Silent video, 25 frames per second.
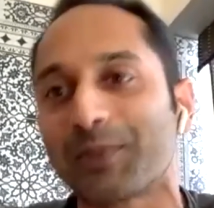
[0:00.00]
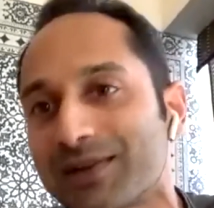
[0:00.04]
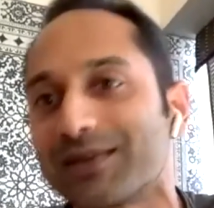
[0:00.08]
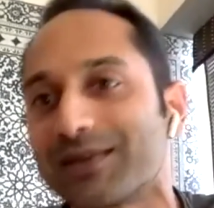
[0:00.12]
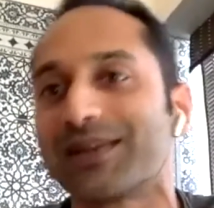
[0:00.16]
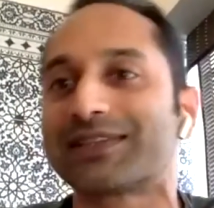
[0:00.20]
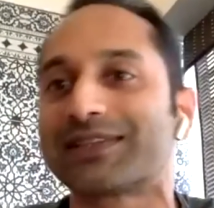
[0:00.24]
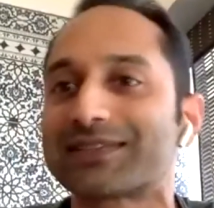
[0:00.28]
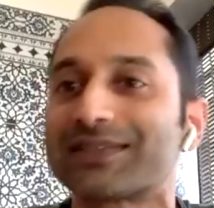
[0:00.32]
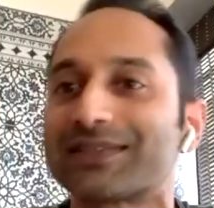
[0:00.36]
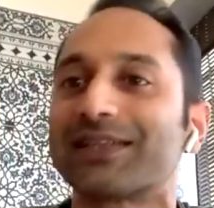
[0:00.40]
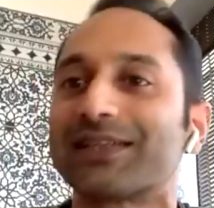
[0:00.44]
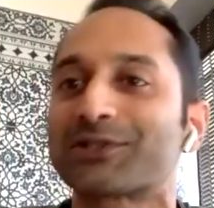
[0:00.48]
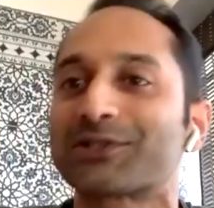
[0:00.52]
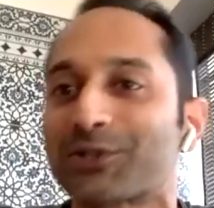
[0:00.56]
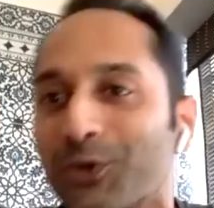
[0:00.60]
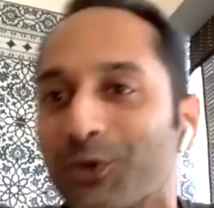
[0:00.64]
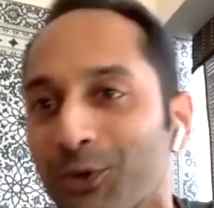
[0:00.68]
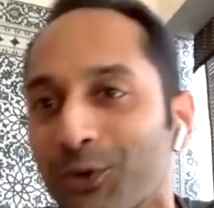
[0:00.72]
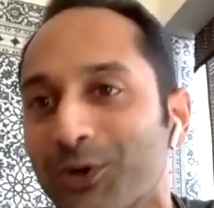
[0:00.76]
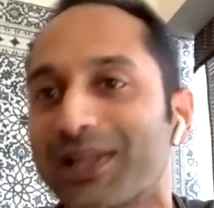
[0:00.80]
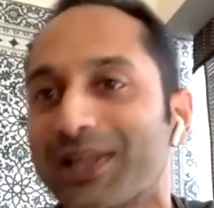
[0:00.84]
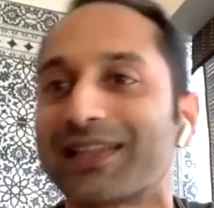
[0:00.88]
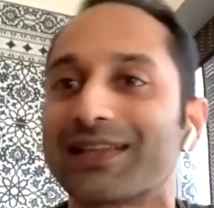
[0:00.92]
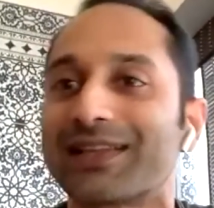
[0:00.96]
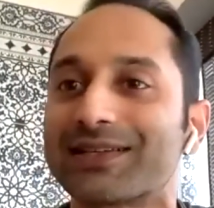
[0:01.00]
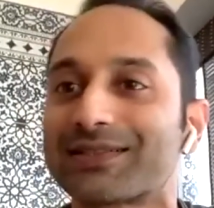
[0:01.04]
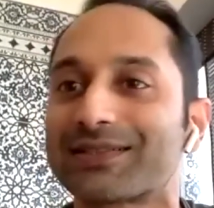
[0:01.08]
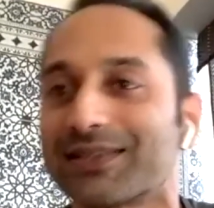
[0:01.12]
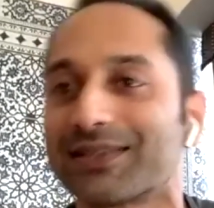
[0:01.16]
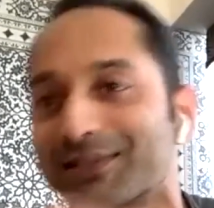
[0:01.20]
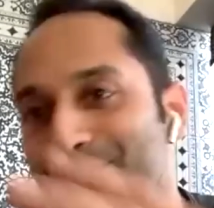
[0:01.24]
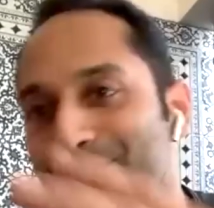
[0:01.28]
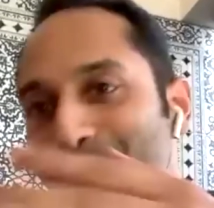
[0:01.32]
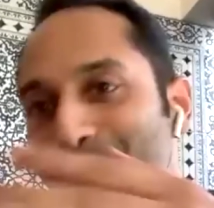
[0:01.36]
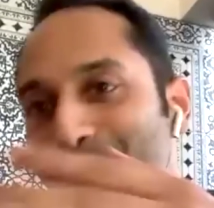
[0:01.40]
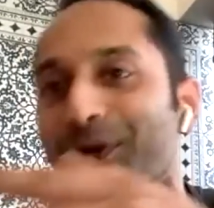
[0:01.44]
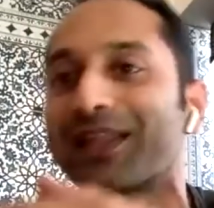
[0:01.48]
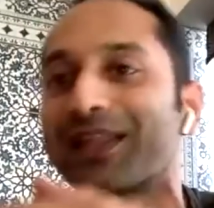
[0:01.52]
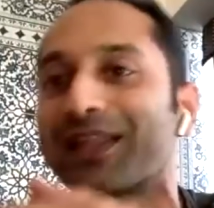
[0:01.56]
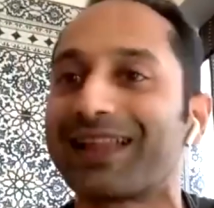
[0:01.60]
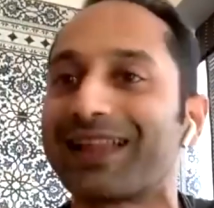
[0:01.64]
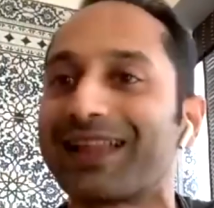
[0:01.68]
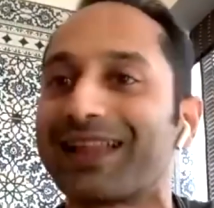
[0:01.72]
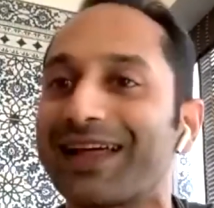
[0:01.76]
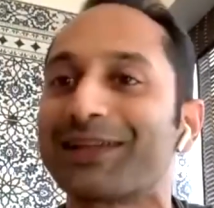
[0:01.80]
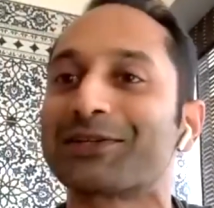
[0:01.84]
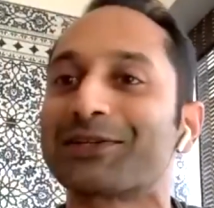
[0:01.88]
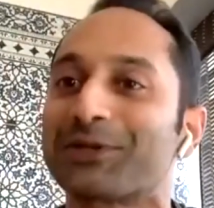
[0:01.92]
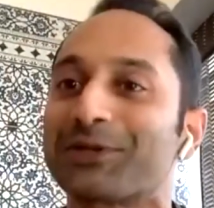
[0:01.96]
let's go like this, let's go like
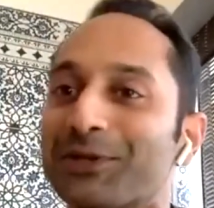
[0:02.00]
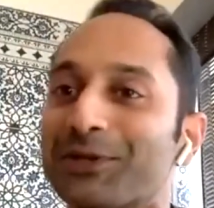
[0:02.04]
that,